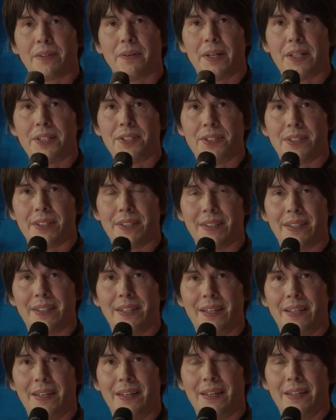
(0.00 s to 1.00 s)
question,
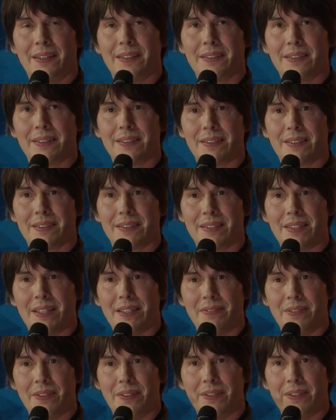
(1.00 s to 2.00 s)

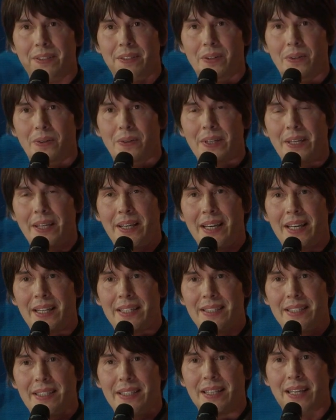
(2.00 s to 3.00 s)
Stephen Hawking
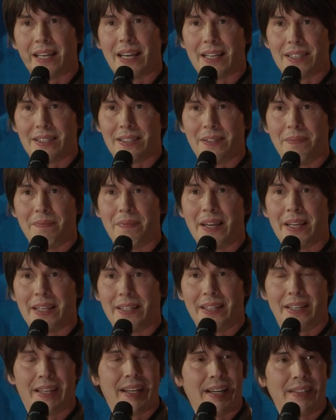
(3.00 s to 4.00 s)
had to
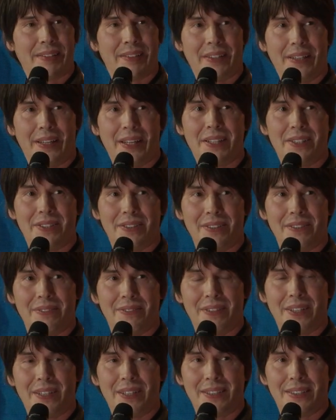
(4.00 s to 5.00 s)
make the calculation
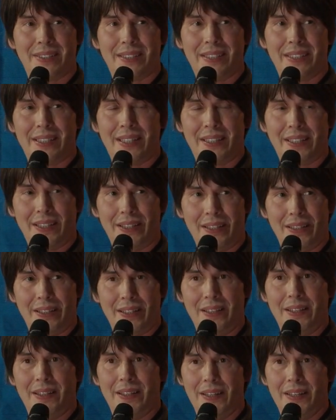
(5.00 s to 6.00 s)
first, yes, didn't he?